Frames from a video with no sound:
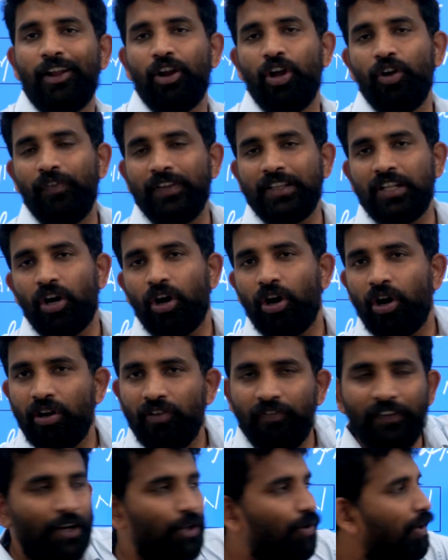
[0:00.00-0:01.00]
along with the
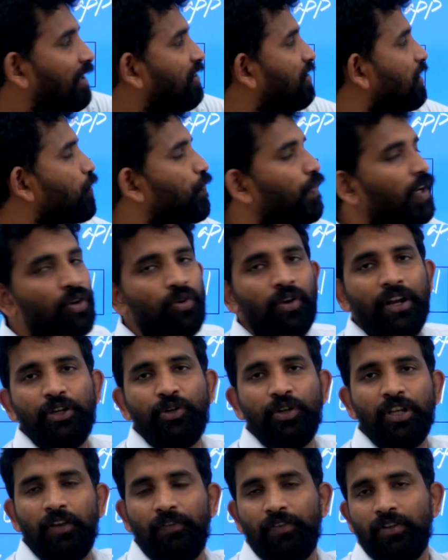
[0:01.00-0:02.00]
all video lectures we are going
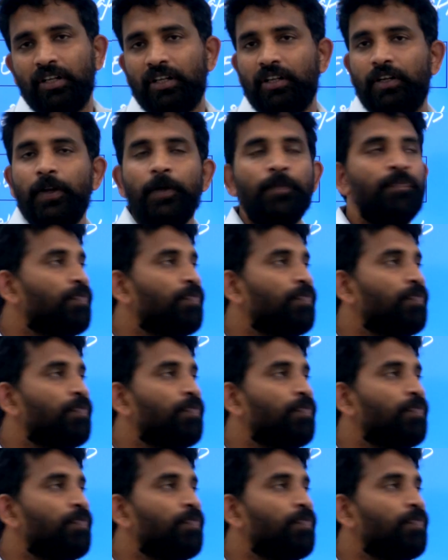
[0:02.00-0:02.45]
to give you the